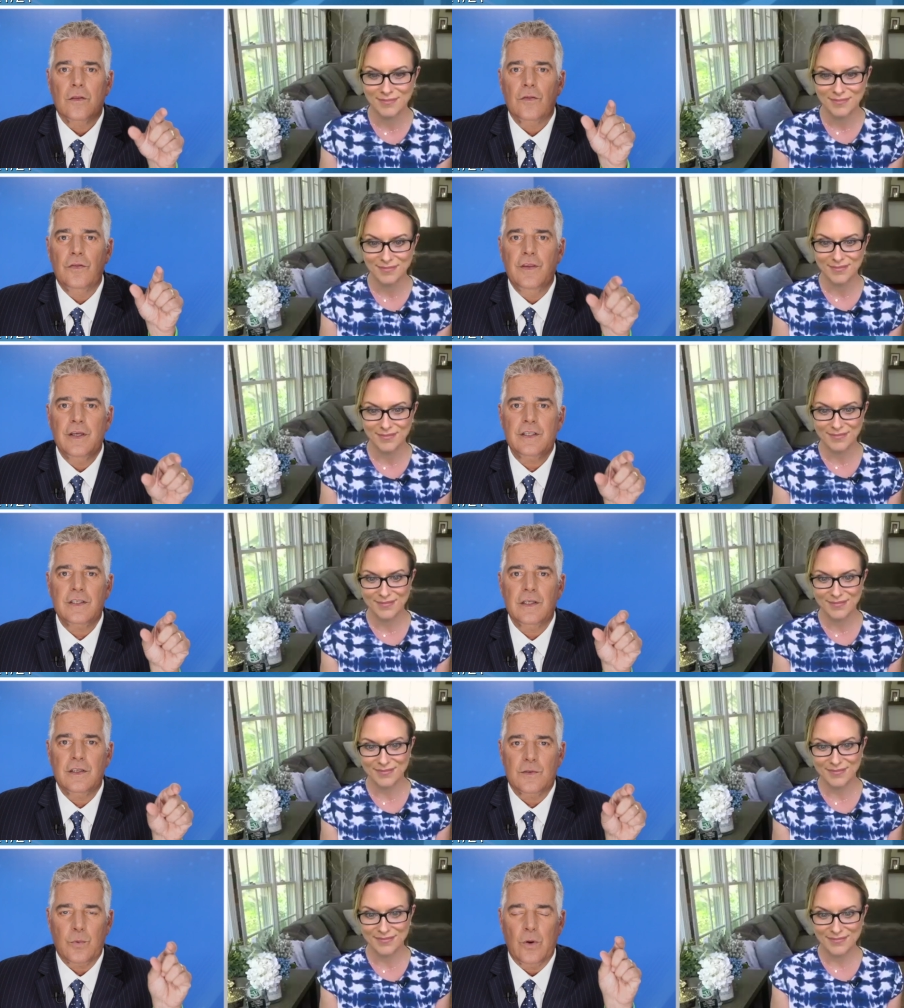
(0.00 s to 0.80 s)

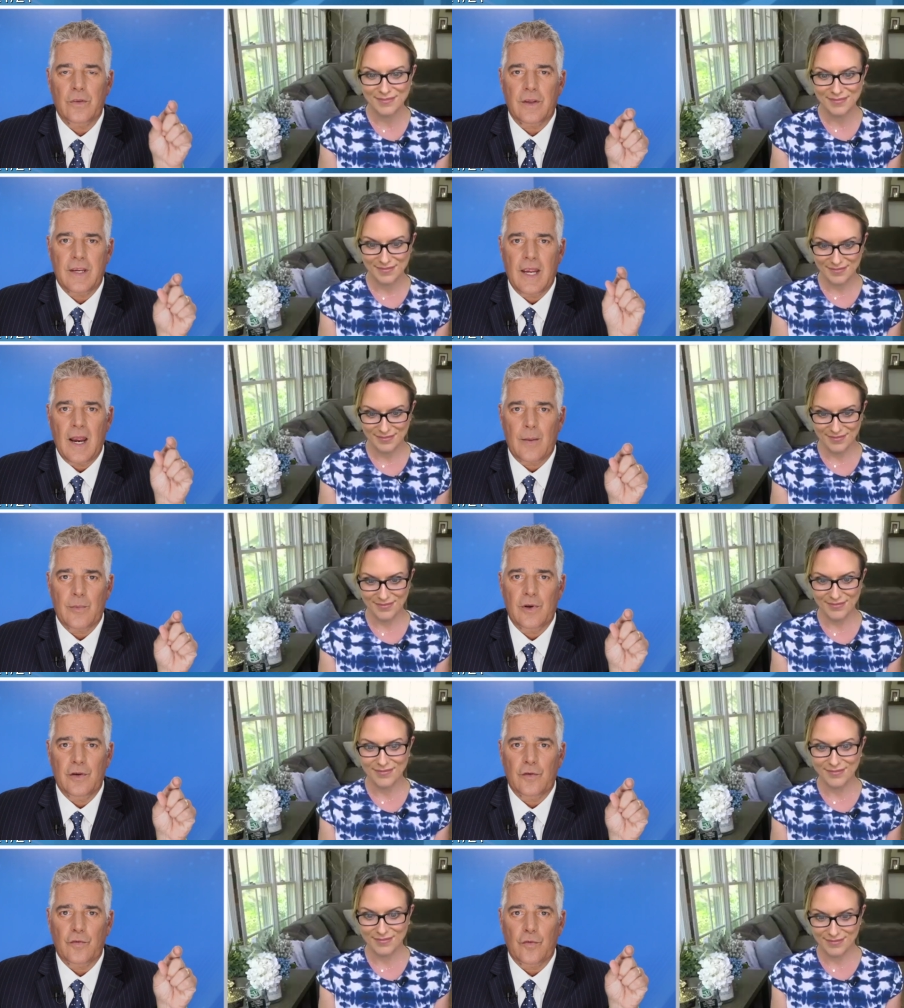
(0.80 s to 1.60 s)
Speaker 1: This is where the
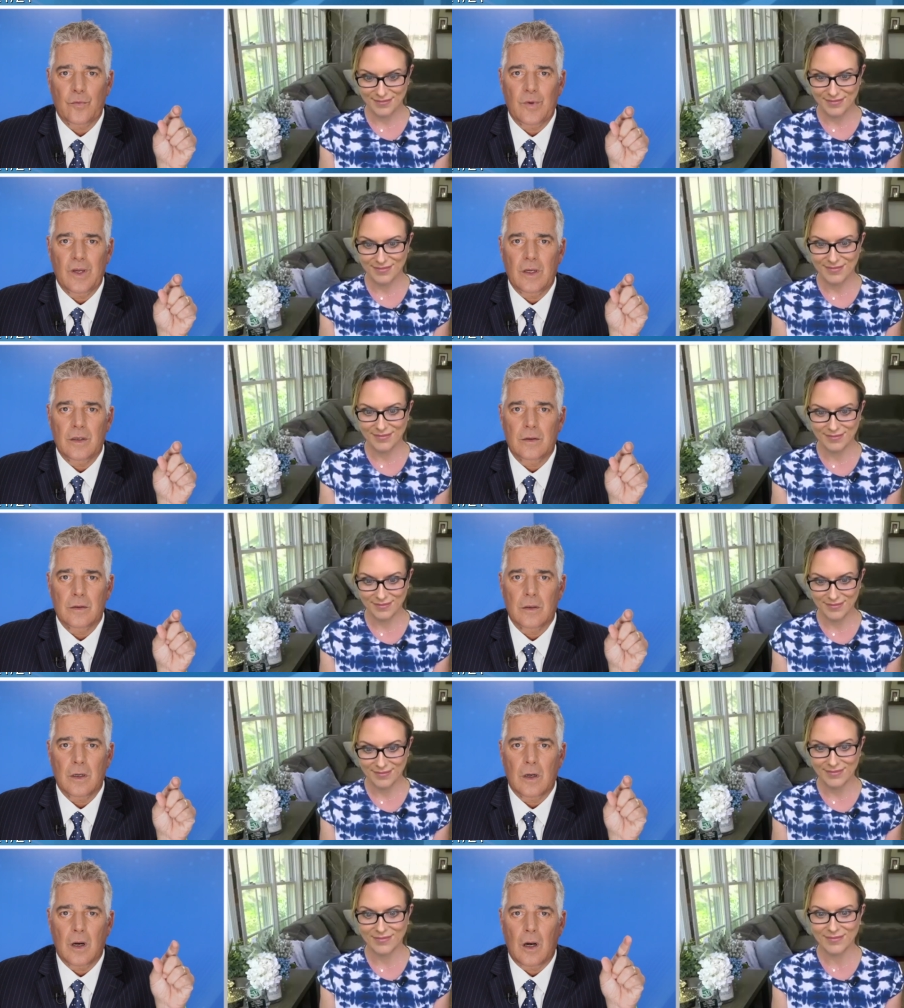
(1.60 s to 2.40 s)
camera is for me.
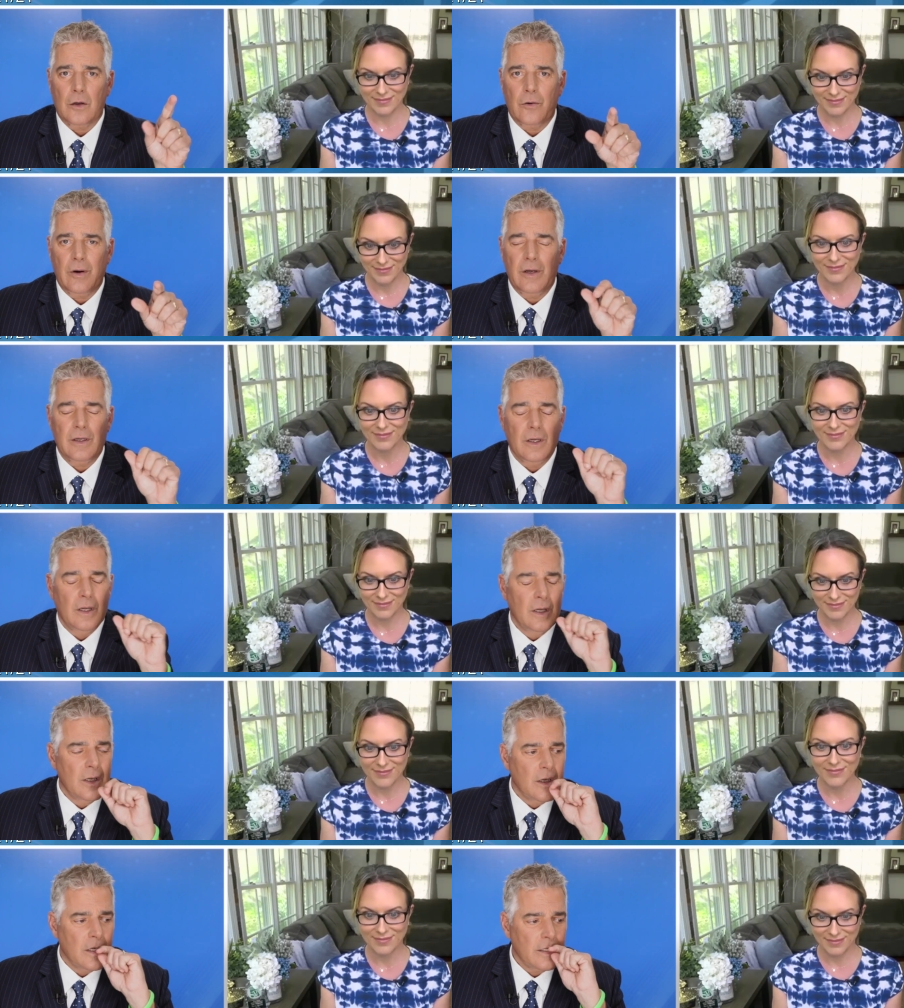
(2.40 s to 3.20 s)
Uh, our great
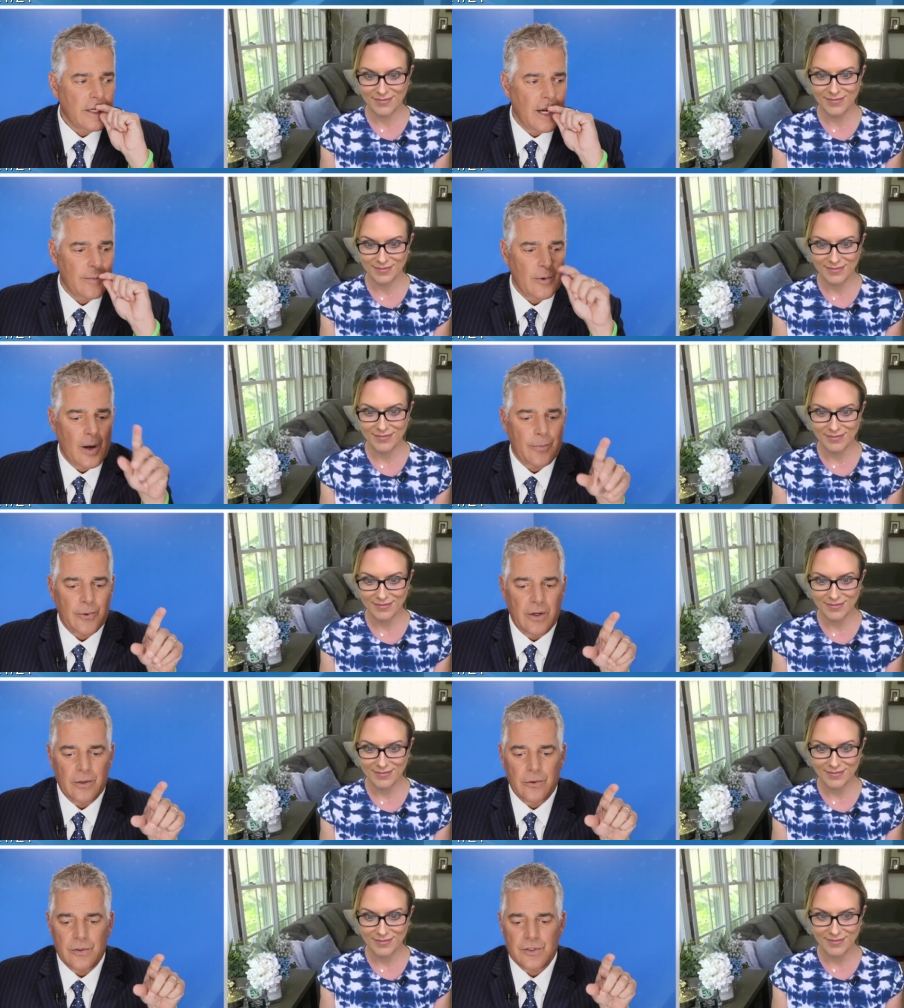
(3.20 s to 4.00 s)
uh, camera
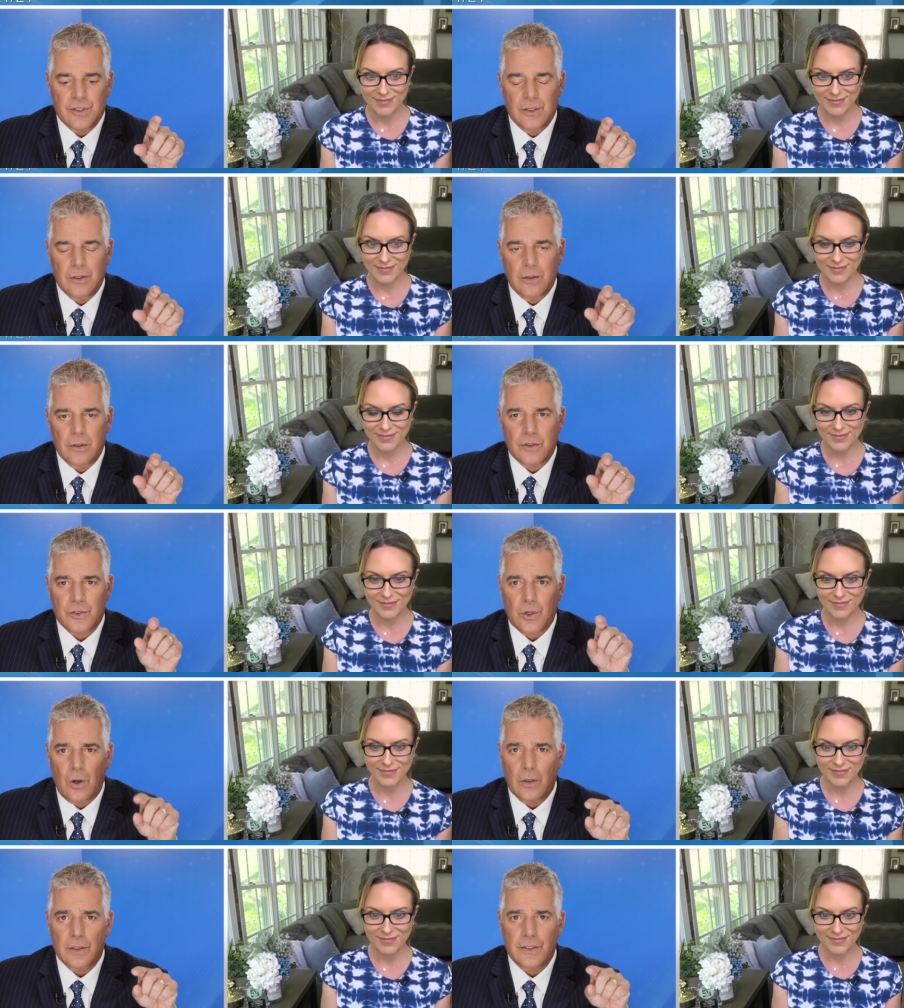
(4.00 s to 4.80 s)
operator is here, uh,
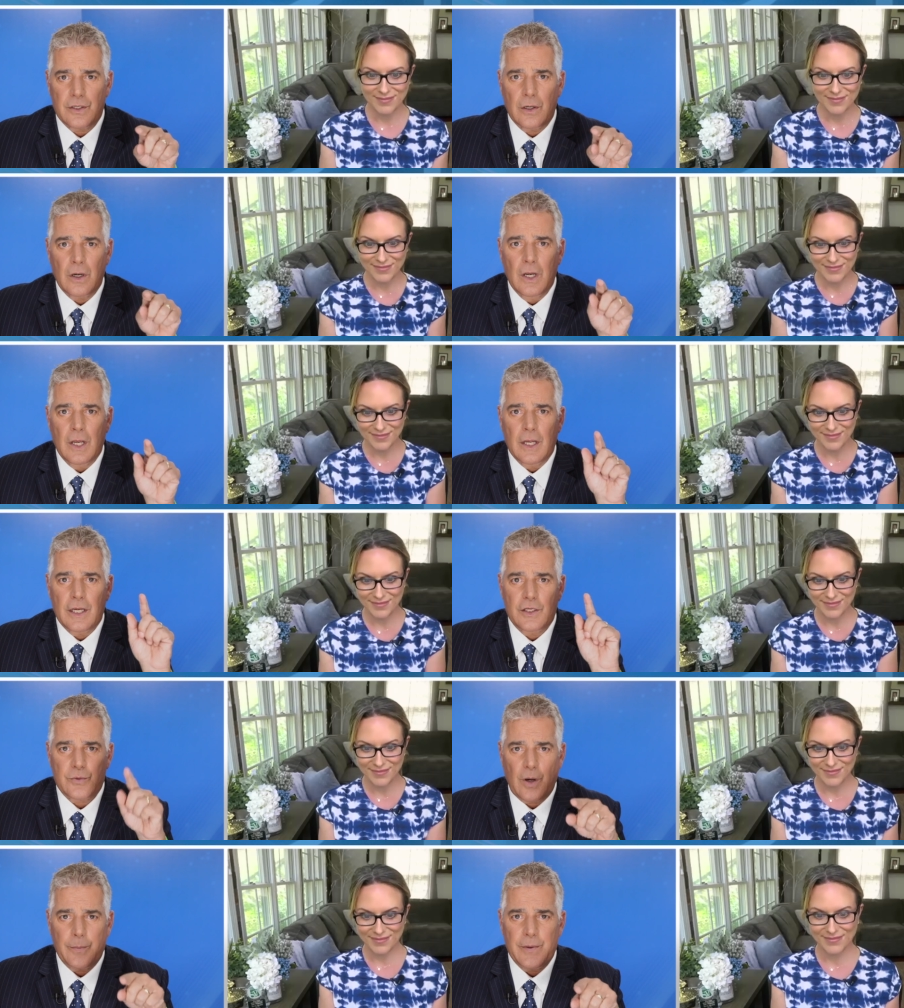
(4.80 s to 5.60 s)
Scarlin's here.
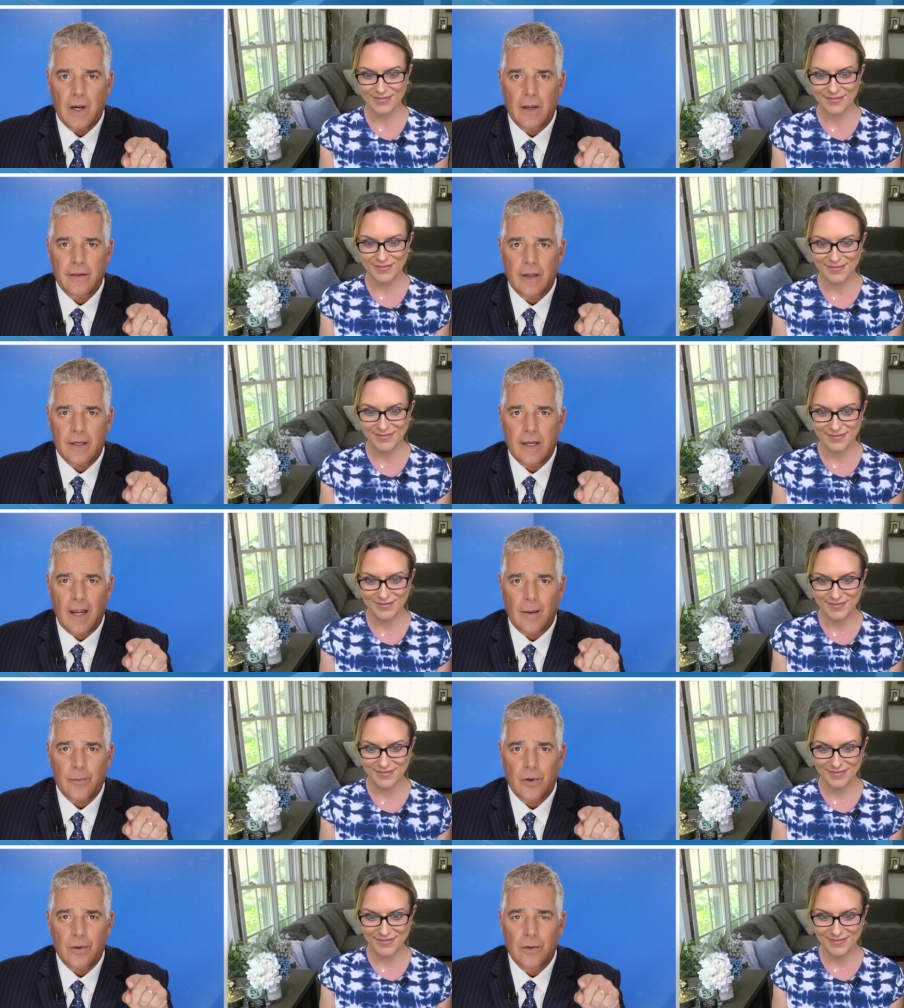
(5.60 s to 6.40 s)
He's right behind that
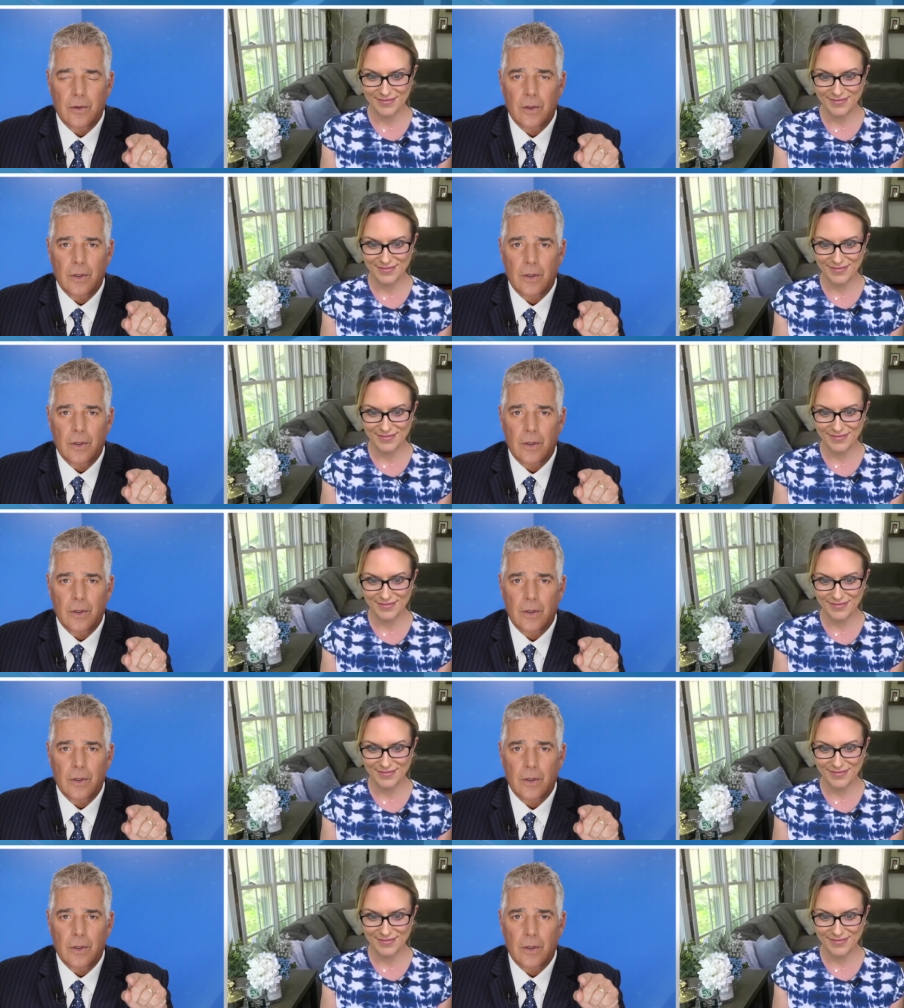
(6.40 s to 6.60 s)
camera.